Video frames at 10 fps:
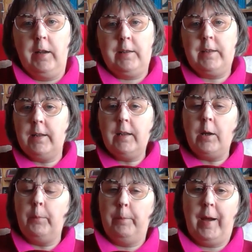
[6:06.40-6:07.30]
didn't
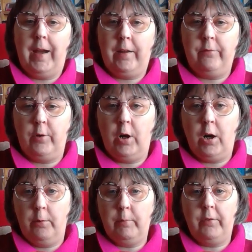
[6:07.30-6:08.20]
come back for
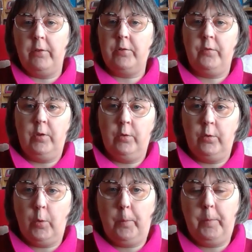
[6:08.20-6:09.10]
her mother's
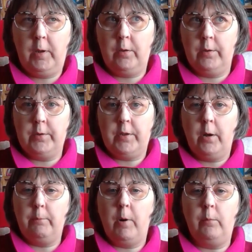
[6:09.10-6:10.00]
funeral because
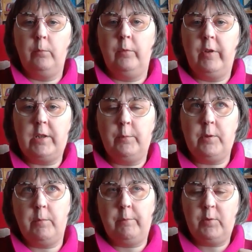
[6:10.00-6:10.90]
Isabel's
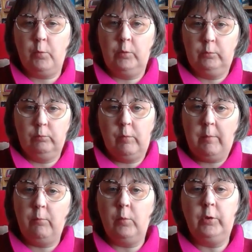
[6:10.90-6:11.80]
mum
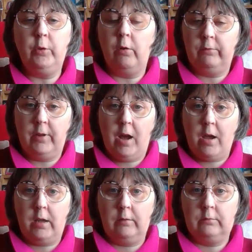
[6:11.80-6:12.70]
will not
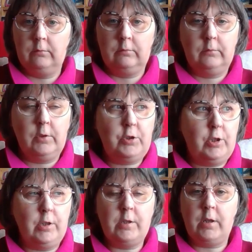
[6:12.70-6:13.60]
fly. She
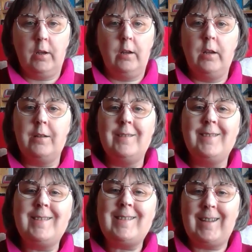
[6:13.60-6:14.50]
is
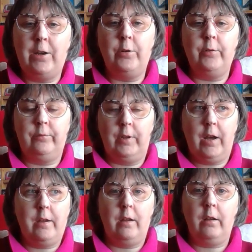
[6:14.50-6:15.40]
scared of
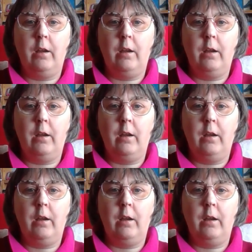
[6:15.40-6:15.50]
flying,